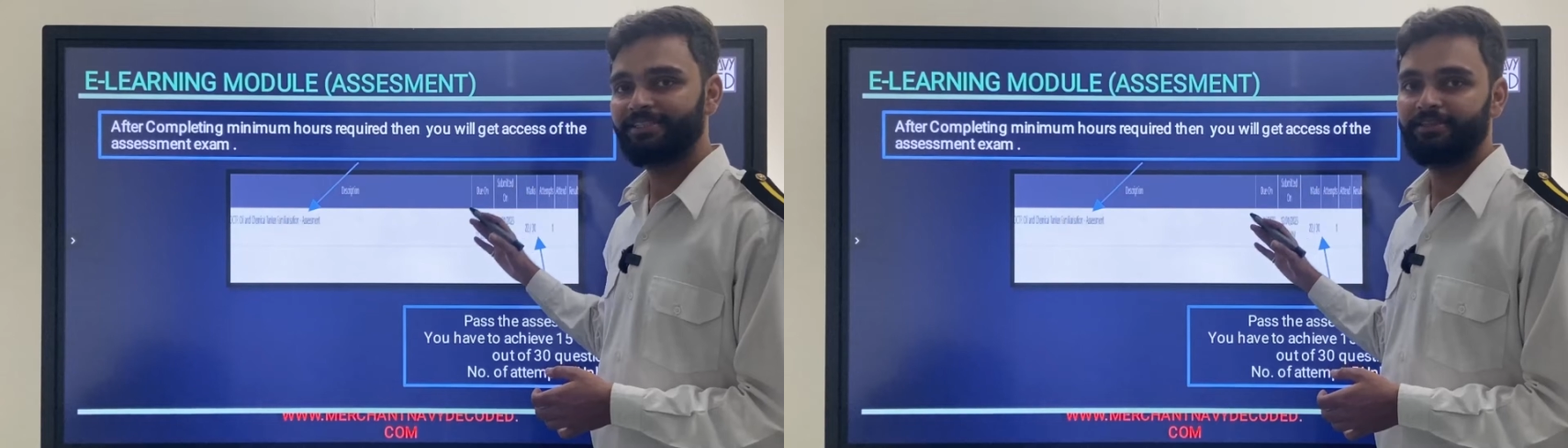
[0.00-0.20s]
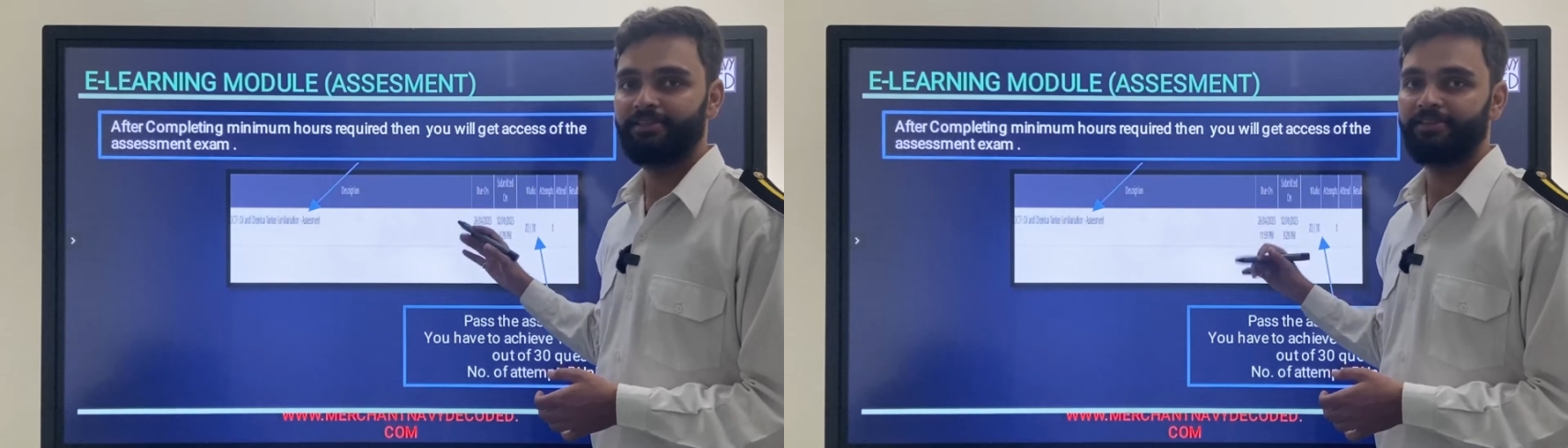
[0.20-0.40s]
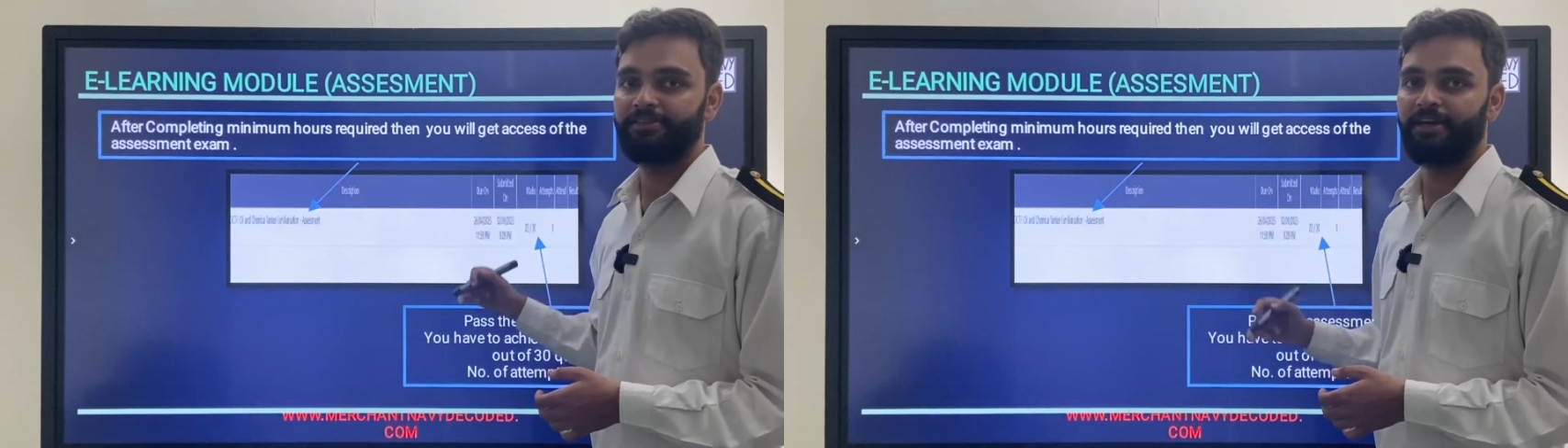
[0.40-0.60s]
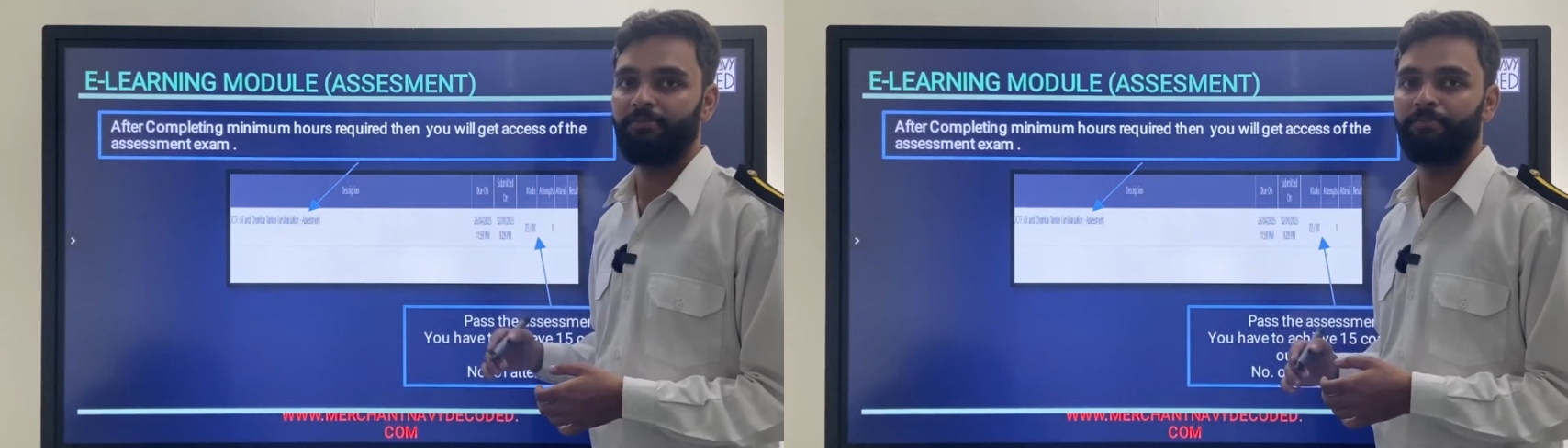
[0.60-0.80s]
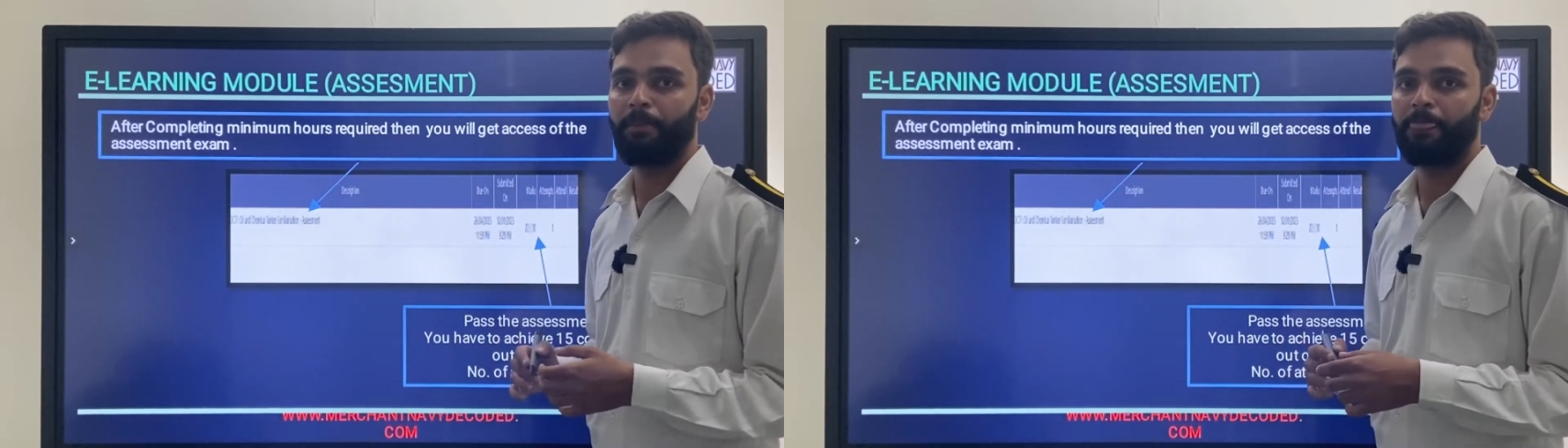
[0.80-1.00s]
in this
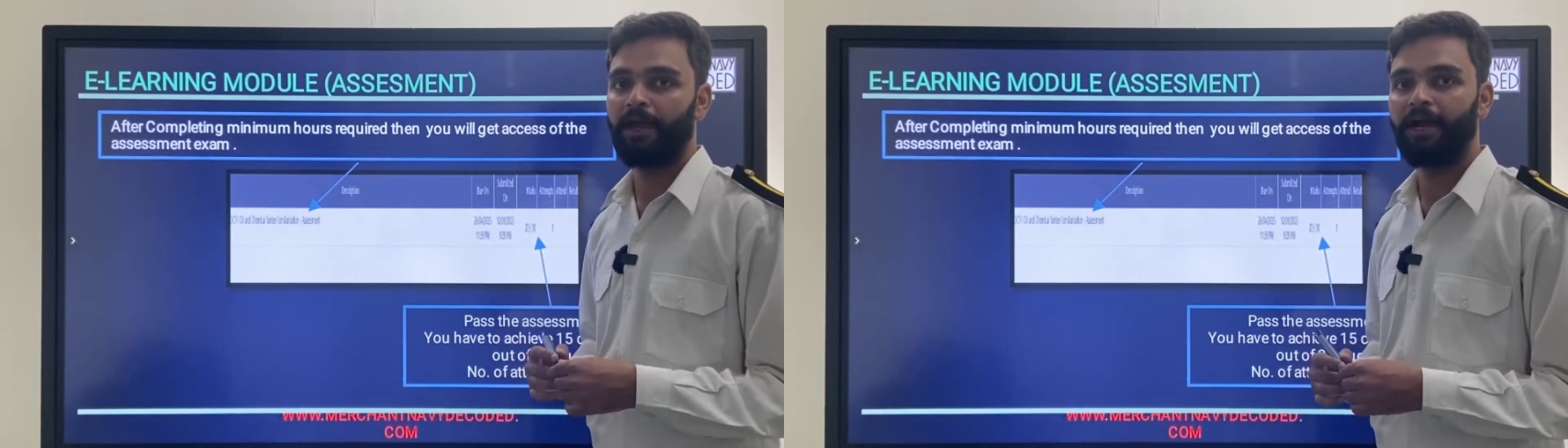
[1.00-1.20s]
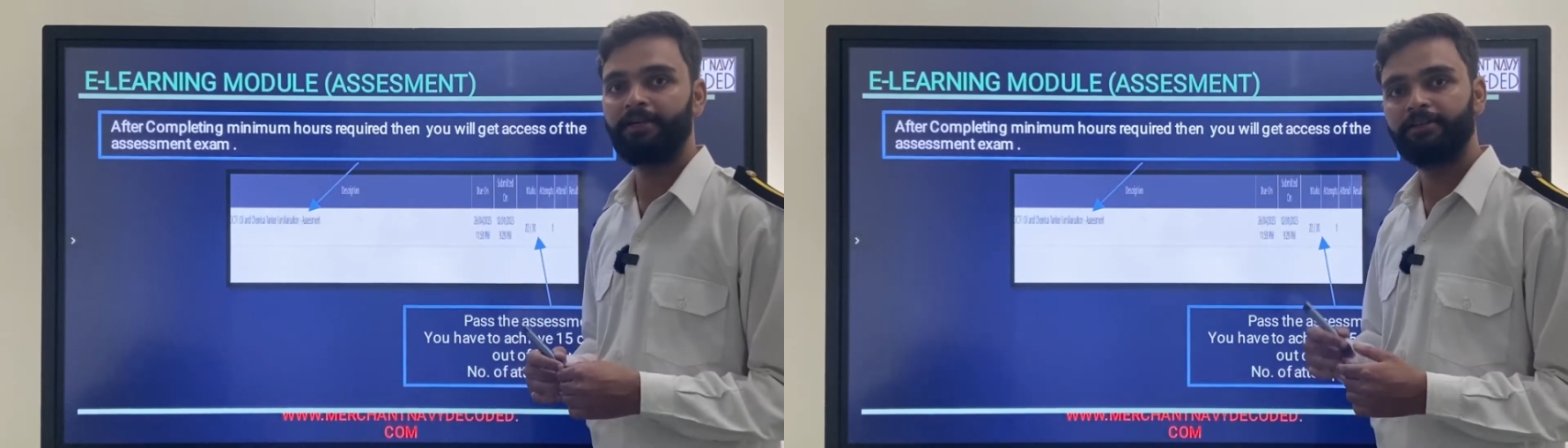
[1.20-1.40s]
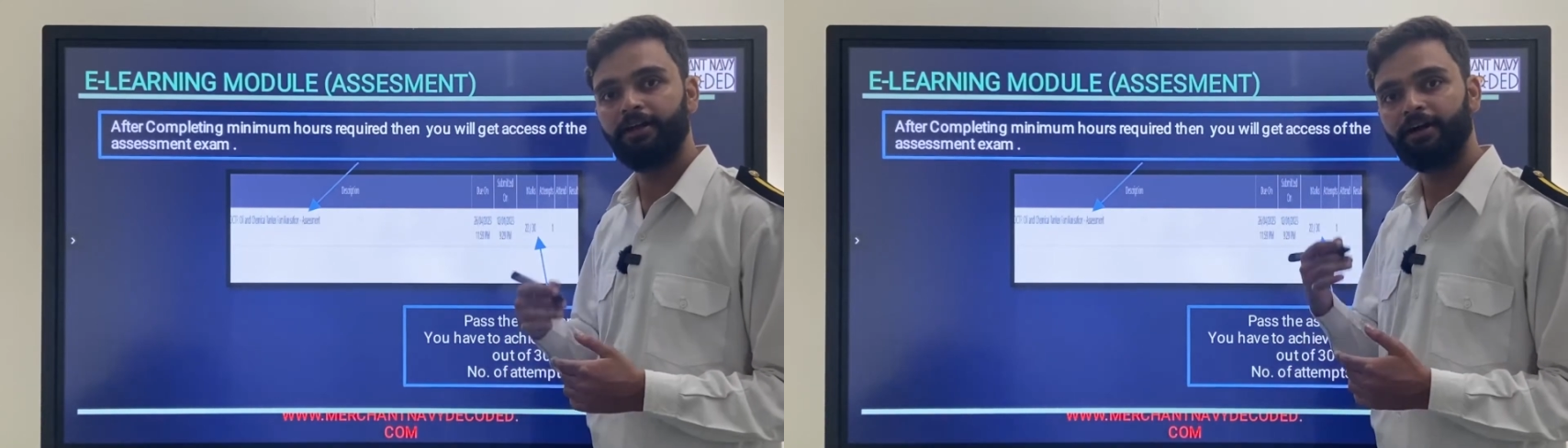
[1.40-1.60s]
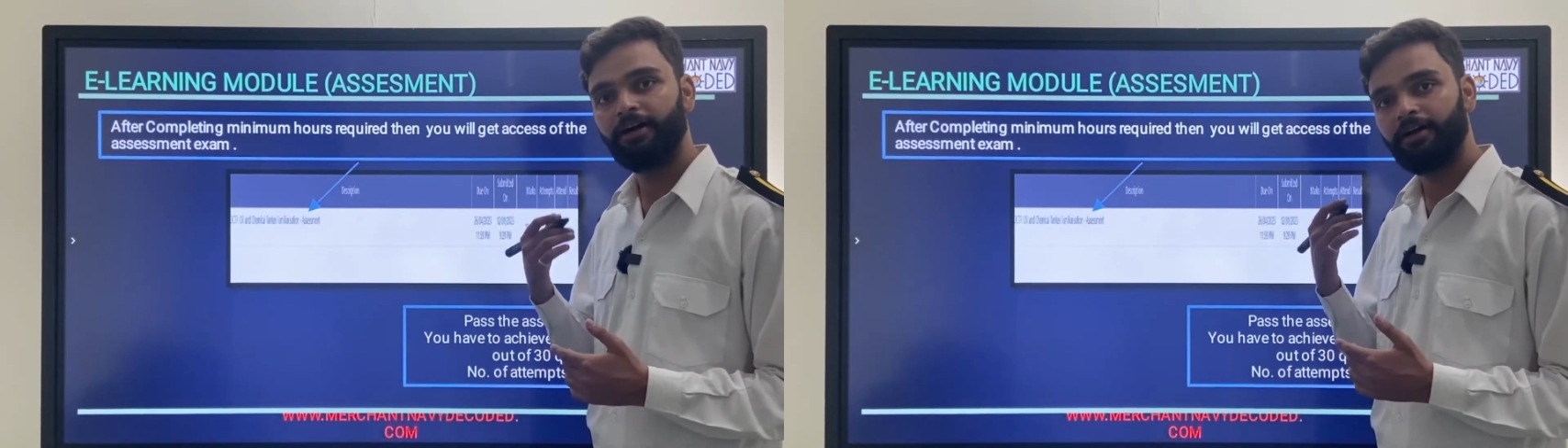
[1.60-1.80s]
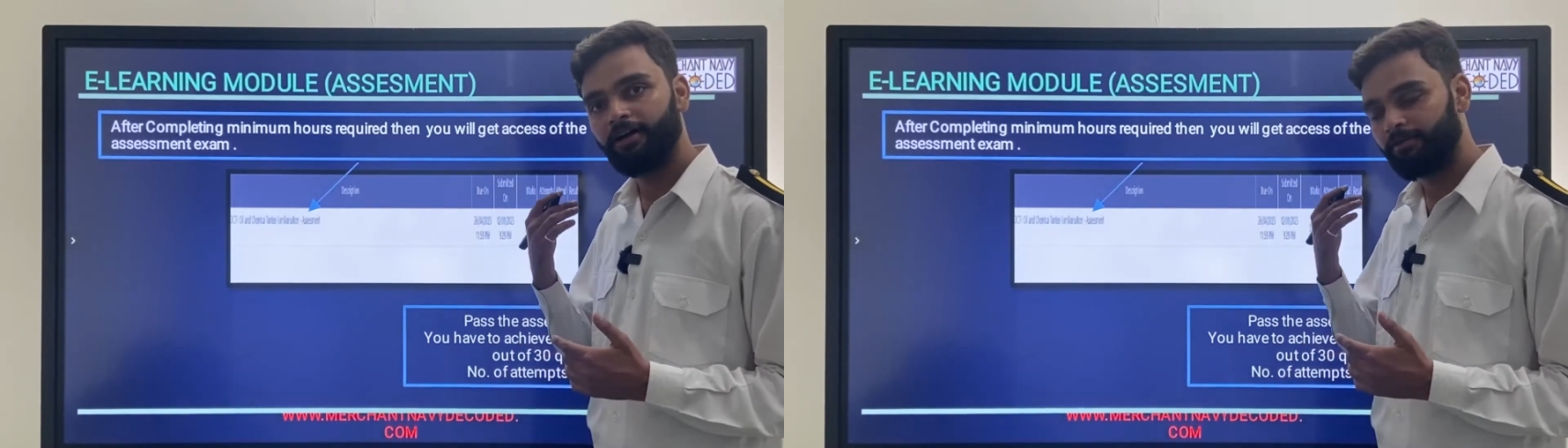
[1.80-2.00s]
exam at
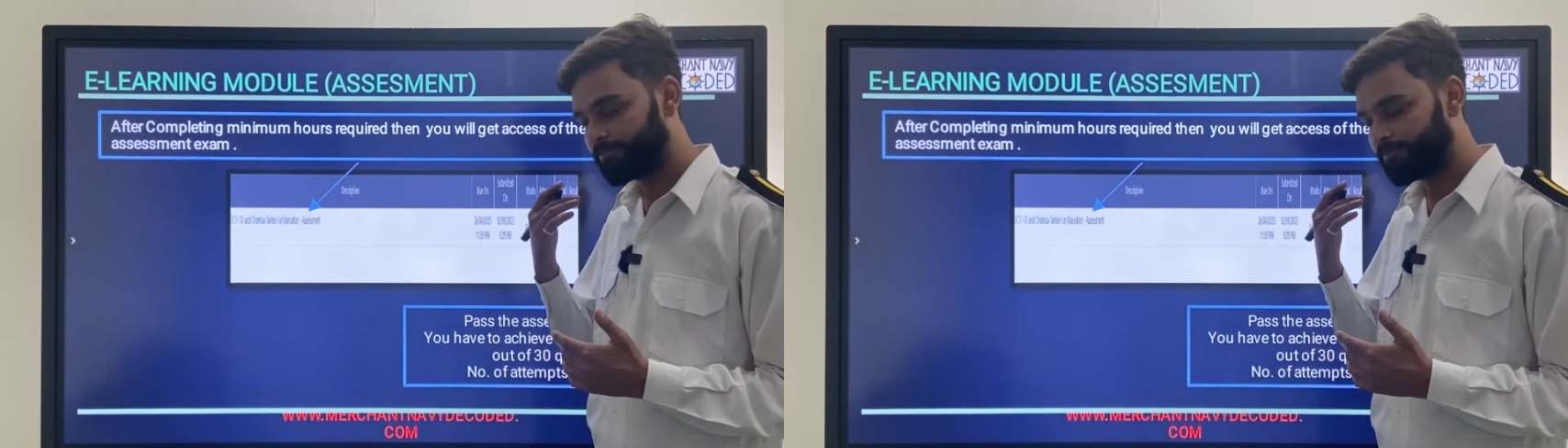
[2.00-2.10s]
the